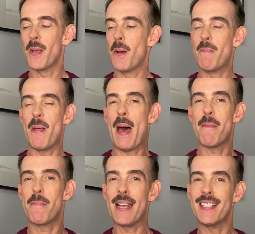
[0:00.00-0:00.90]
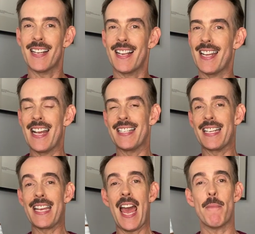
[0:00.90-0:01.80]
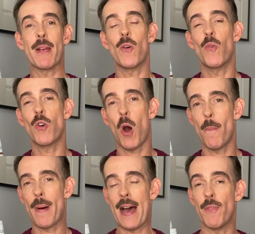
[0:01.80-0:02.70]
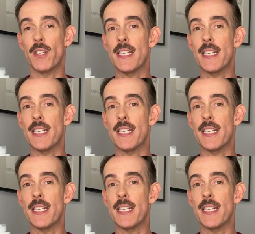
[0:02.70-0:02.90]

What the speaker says: But that basically is a chemical compound that